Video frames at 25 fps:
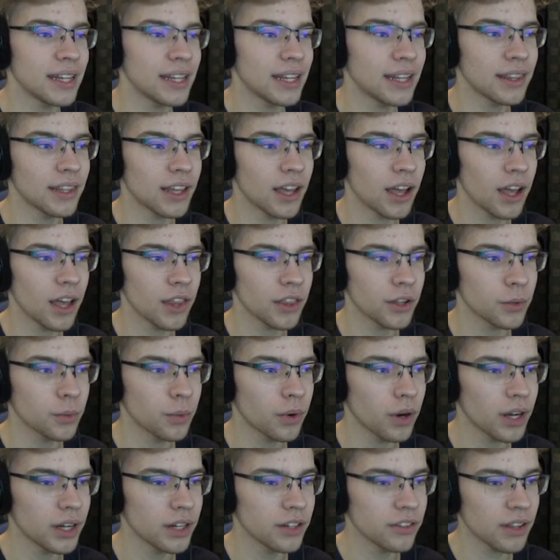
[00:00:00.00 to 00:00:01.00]
in the other
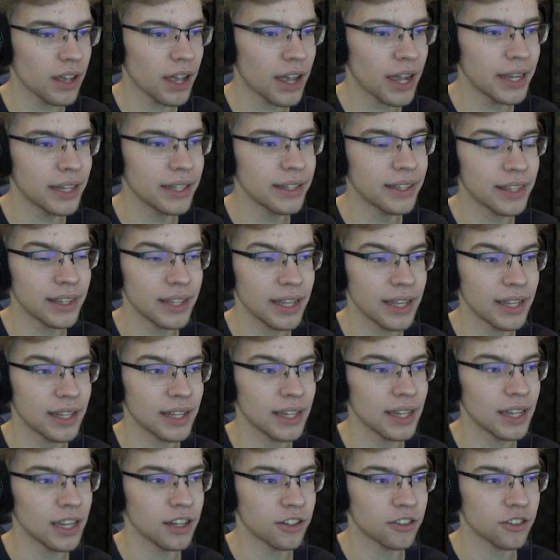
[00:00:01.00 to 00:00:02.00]
ones. I think
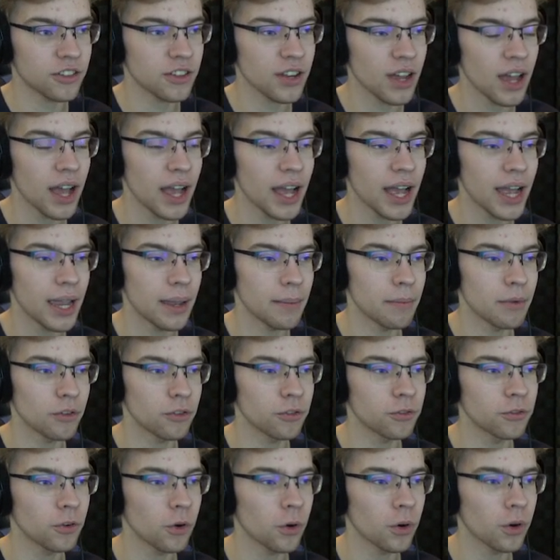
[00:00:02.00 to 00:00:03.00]
it's time
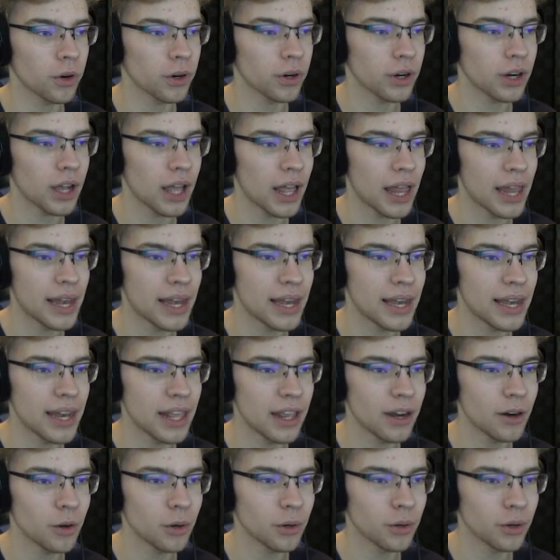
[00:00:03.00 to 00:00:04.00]
for a
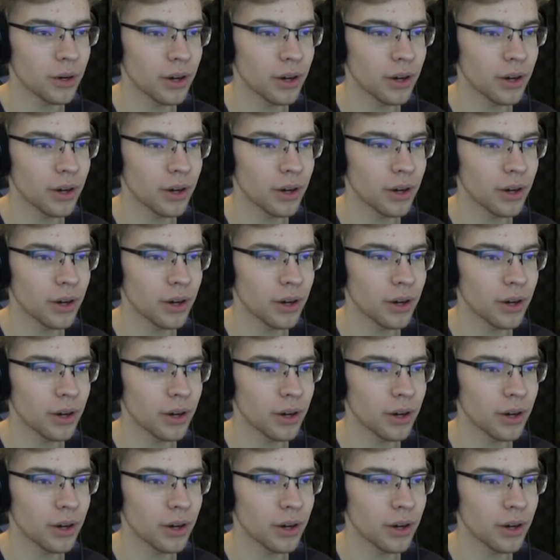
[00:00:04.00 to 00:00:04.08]
little